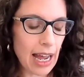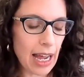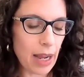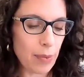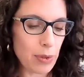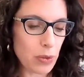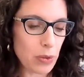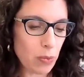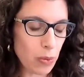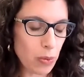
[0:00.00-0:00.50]
I
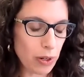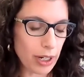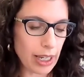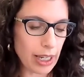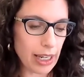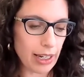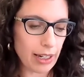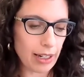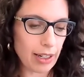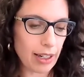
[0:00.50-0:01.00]
was
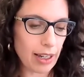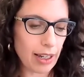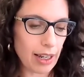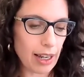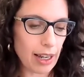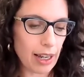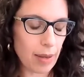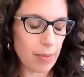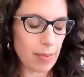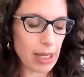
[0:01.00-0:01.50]
working
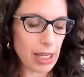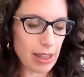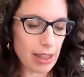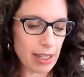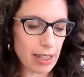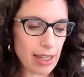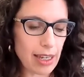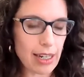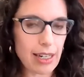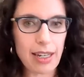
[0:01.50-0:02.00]
in
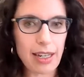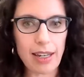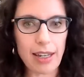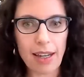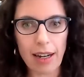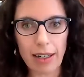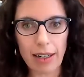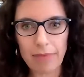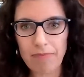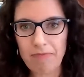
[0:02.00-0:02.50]
the
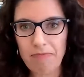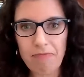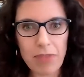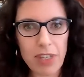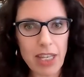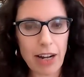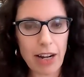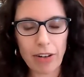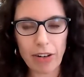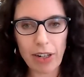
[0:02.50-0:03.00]
ED on a
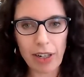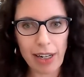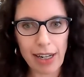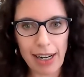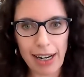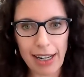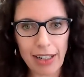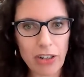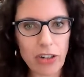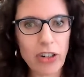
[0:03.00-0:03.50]
Saturday
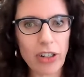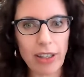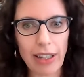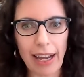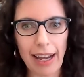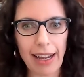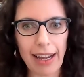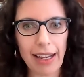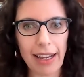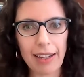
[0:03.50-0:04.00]
night in
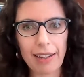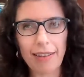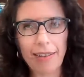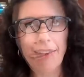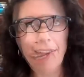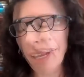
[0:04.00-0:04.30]
July,